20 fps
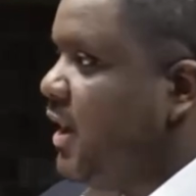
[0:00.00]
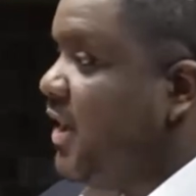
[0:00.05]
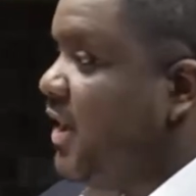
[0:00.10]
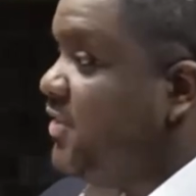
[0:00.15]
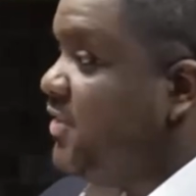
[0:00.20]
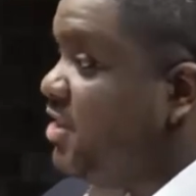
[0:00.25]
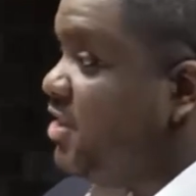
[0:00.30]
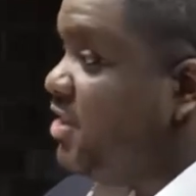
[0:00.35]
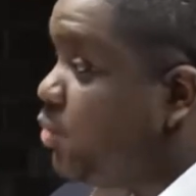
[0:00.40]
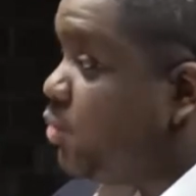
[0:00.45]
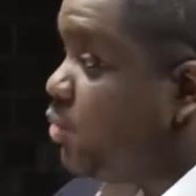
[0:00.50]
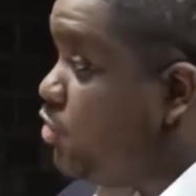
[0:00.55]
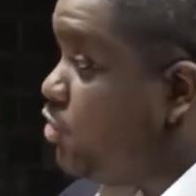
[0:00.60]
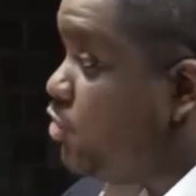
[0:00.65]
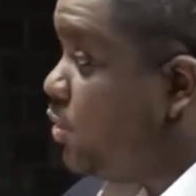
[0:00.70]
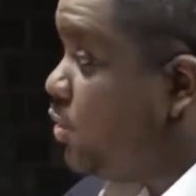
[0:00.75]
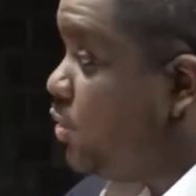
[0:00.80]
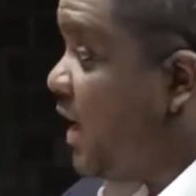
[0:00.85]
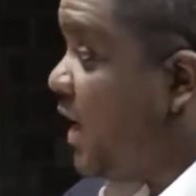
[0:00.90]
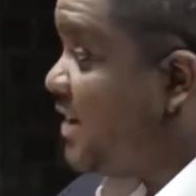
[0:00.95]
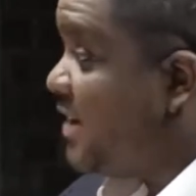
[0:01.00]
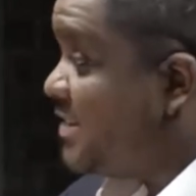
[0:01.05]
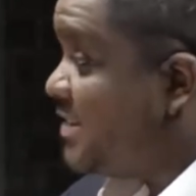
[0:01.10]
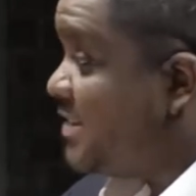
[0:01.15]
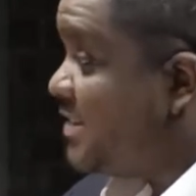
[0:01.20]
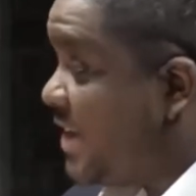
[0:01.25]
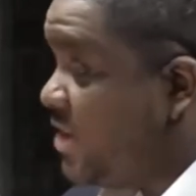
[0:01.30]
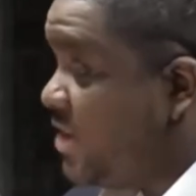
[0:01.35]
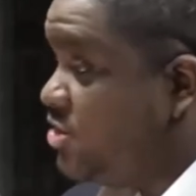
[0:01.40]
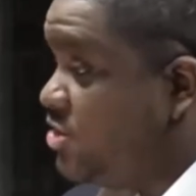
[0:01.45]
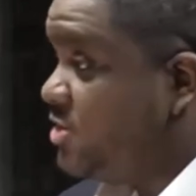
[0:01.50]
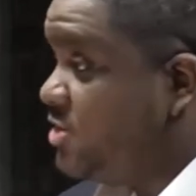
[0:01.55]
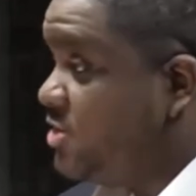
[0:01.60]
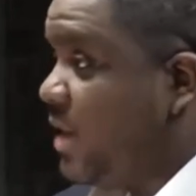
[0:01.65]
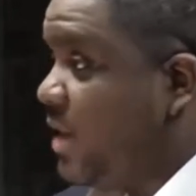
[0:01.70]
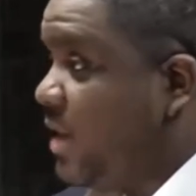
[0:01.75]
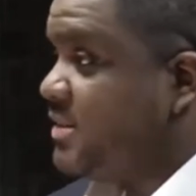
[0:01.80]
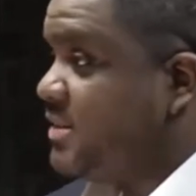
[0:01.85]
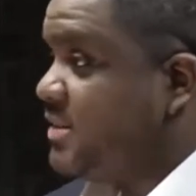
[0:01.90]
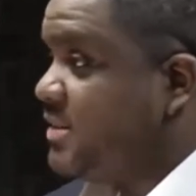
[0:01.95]
And these were utilized not just
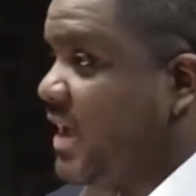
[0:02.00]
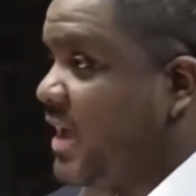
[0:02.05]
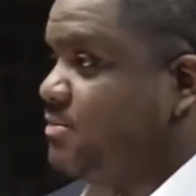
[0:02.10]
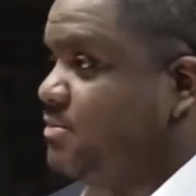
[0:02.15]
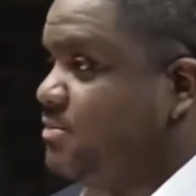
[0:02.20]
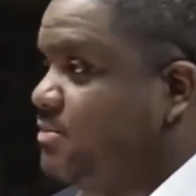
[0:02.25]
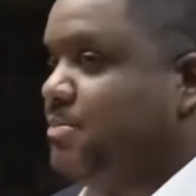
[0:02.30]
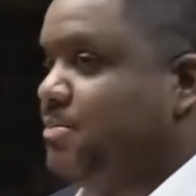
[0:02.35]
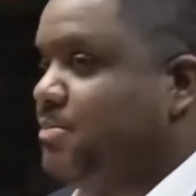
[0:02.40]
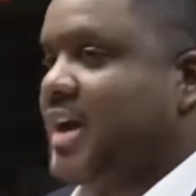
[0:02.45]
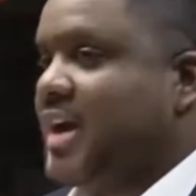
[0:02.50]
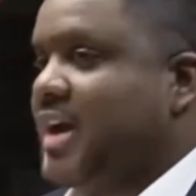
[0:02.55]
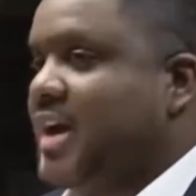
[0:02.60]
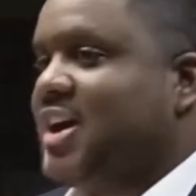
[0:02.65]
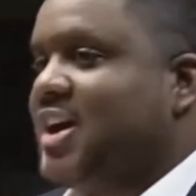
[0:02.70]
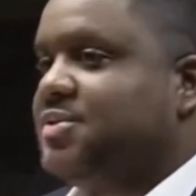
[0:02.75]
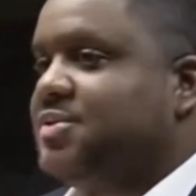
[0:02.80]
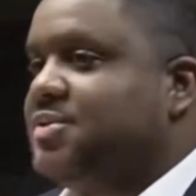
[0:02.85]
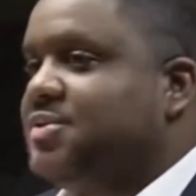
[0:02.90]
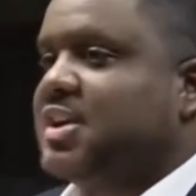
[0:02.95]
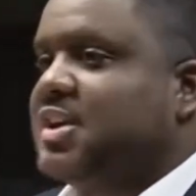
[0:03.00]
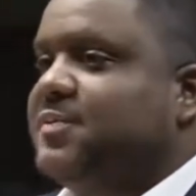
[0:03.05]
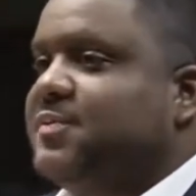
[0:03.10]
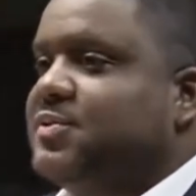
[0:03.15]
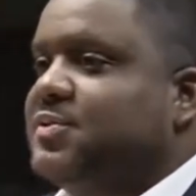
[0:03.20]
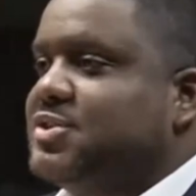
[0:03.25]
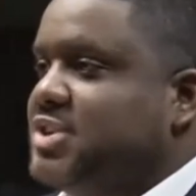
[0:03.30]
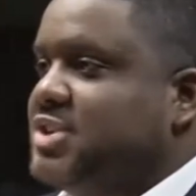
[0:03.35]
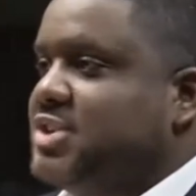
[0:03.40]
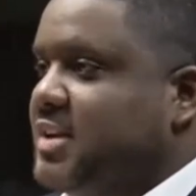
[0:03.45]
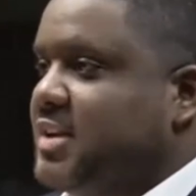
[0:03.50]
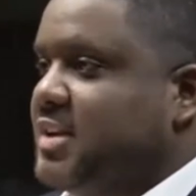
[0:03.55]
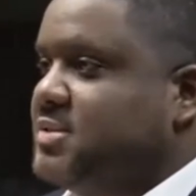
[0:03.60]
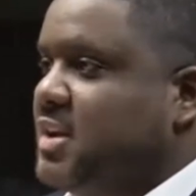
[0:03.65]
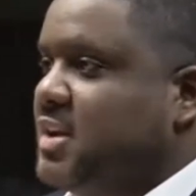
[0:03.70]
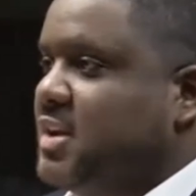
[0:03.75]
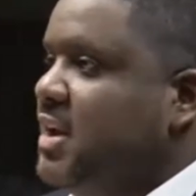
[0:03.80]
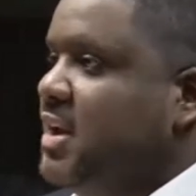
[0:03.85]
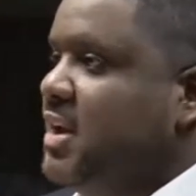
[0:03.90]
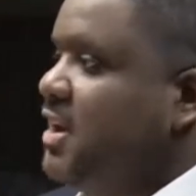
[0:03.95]
by Stanton, but by other
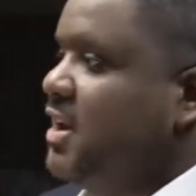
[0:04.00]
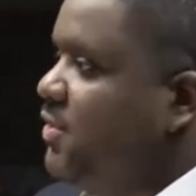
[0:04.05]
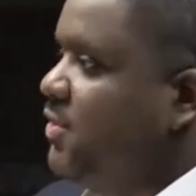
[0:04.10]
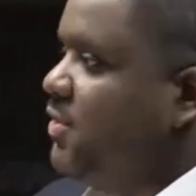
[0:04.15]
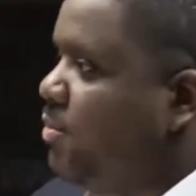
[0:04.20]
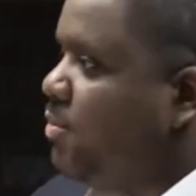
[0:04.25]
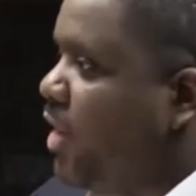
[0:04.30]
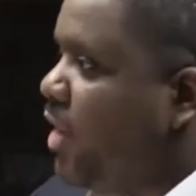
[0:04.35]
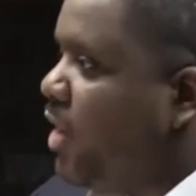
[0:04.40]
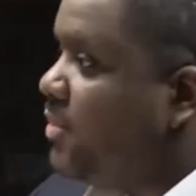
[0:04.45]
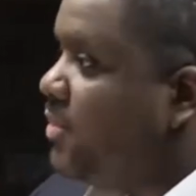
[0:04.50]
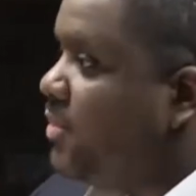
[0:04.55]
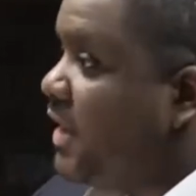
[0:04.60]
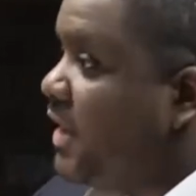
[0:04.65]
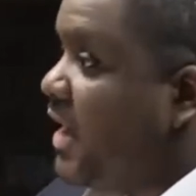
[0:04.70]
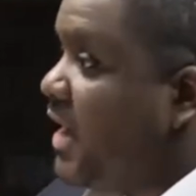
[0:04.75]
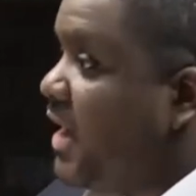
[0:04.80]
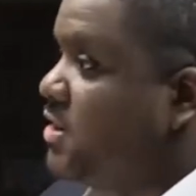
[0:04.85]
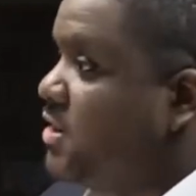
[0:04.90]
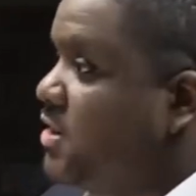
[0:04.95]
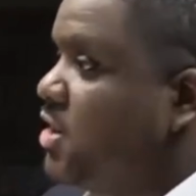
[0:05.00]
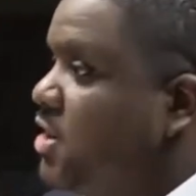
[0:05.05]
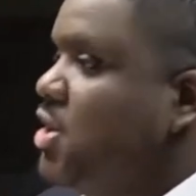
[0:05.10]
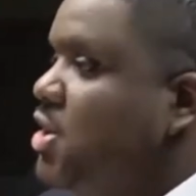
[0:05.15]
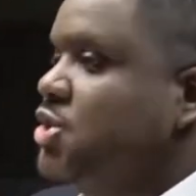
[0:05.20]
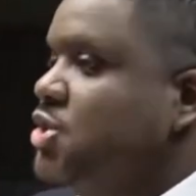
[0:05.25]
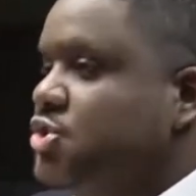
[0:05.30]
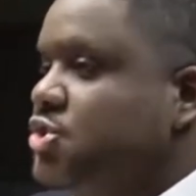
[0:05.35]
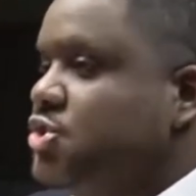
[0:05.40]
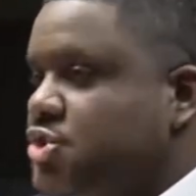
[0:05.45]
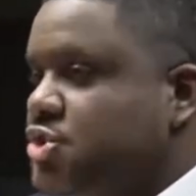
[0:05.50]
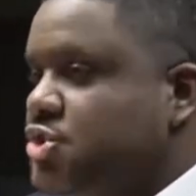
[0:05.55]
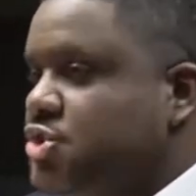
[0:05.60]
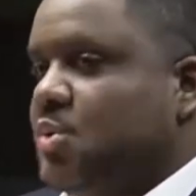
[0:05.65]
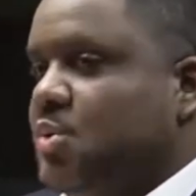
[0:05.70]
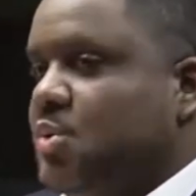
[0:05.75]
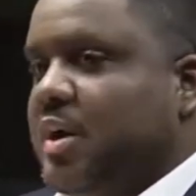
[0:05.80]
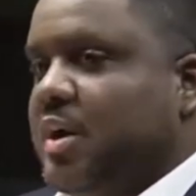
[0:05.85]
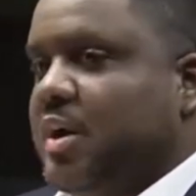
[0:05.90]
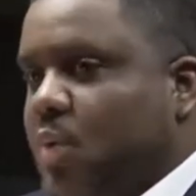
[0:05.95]
suffragettes in their propaganda to
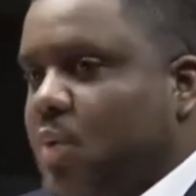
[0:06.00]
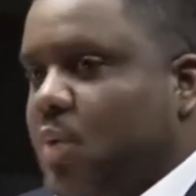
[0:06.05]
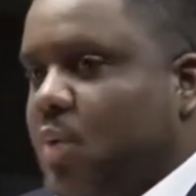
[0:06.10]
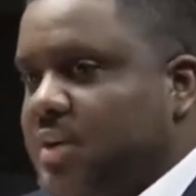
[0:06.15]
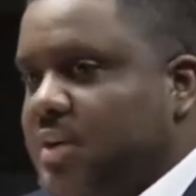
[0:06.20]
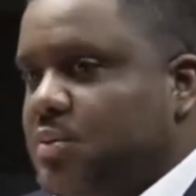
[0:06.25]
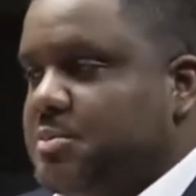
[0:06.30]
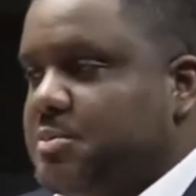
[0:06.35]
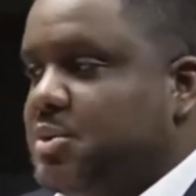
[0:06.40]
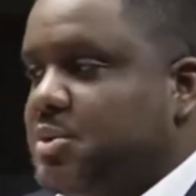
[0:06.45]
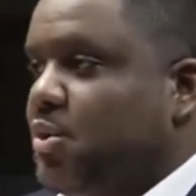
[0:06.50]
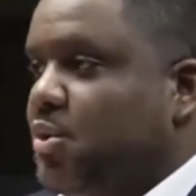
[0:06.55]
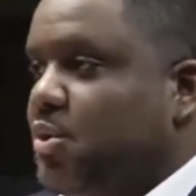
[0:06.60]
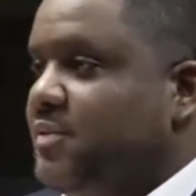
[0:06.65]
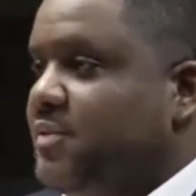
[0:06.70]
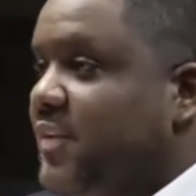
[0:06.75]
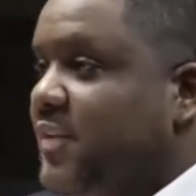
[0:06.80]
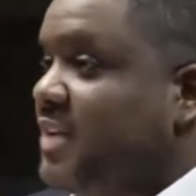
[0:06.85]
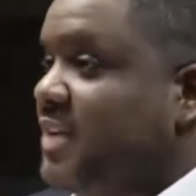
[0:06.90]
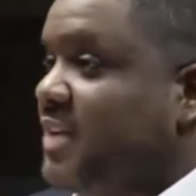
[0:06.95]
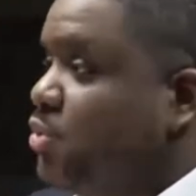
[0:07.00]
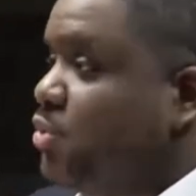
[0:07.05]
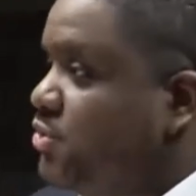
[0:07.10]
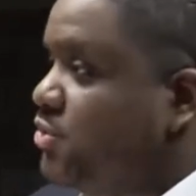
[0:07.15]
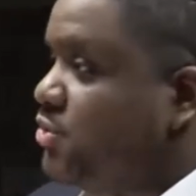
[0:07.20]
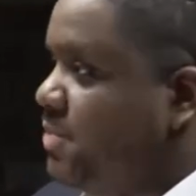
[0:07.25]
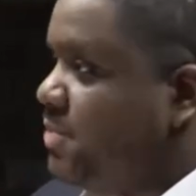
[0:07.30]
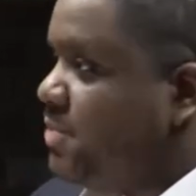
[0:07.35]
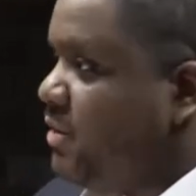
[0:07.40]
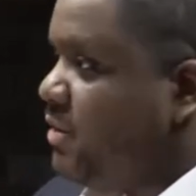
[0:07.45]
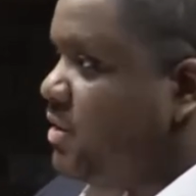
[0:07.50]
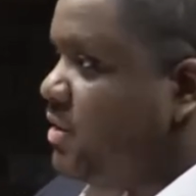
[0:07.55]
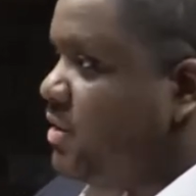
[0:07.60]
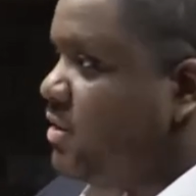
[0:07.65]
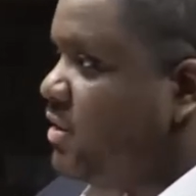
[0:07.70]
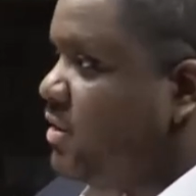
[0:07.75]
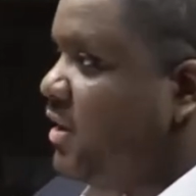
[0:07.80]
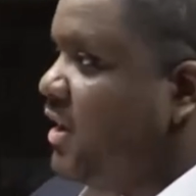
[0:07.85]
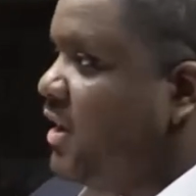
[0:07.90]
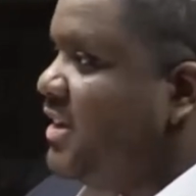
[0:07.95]
show that white women were in fact more
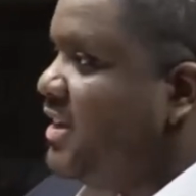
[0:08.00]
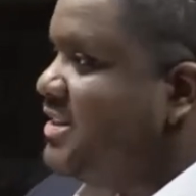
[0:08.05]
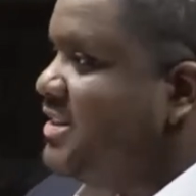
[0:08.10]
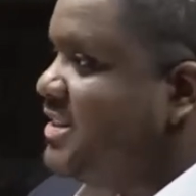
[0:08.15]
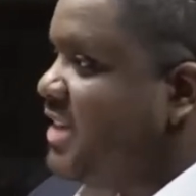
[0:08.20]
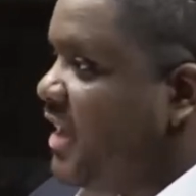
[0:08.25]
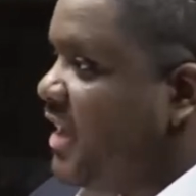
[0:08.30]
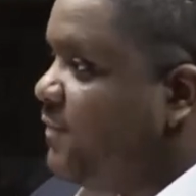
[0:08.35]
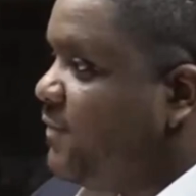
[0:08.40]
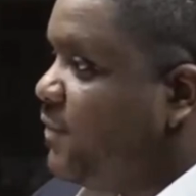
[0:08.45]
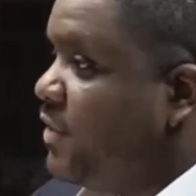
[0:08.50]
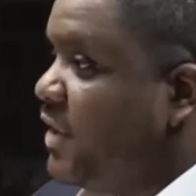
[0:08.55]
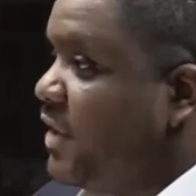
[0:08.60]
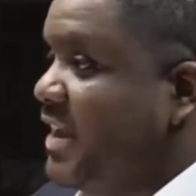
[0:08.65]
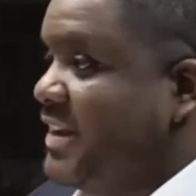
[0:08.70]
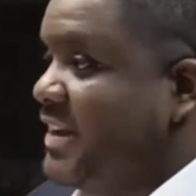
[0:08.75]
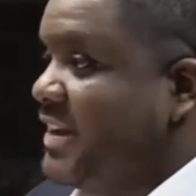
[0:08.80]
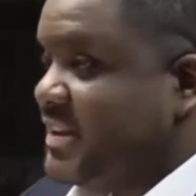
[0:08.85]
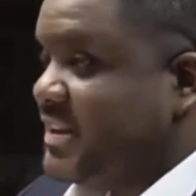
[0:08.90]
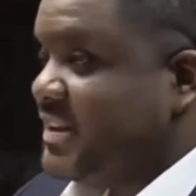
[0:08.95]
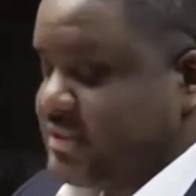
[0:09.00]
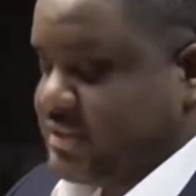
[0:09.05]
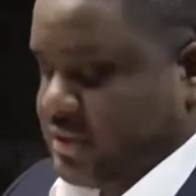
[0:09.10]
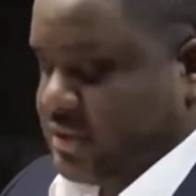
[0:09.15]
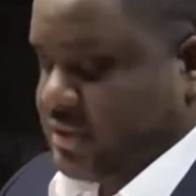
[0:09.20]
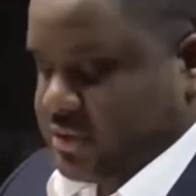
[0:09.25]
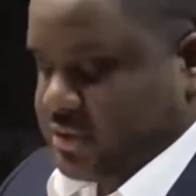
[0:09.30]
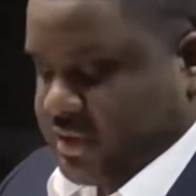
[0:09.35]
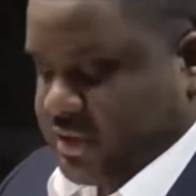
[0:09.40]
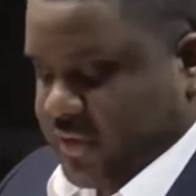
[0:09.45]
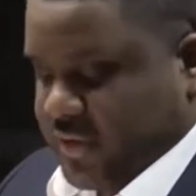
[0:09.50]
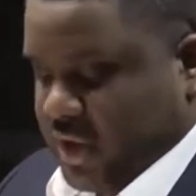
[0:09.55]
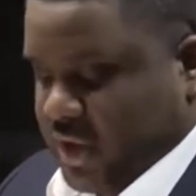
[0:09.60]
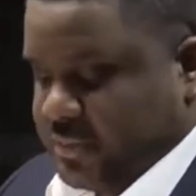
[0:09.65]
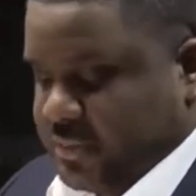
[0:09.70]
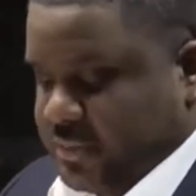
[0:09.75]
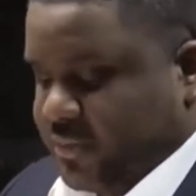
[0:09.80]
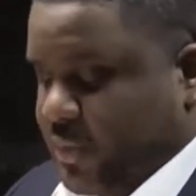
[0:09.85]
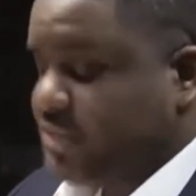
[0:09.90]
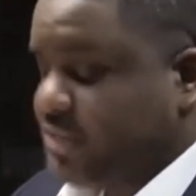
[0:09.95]
superior, safer, and necessary to
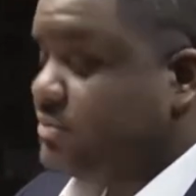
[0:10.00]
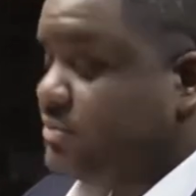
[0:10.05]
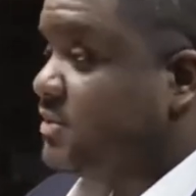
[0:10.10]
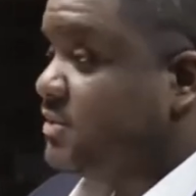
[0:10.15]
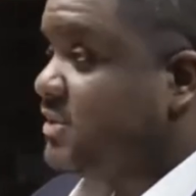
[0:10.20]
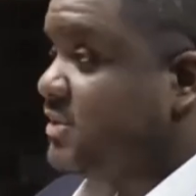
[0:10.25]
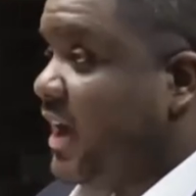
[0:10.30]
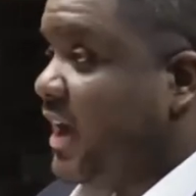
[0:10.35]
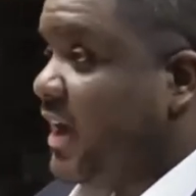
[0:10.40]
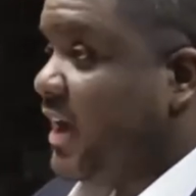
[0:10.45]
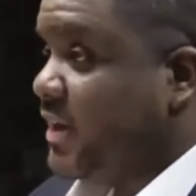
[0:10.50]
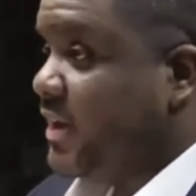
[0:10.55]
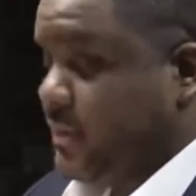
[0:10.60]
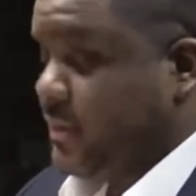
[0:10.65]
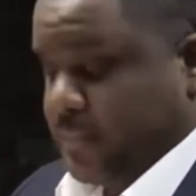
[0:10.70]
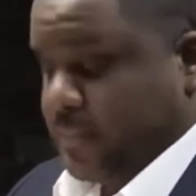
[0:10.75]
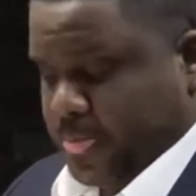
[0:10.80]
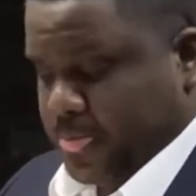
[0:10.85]
development of Western society.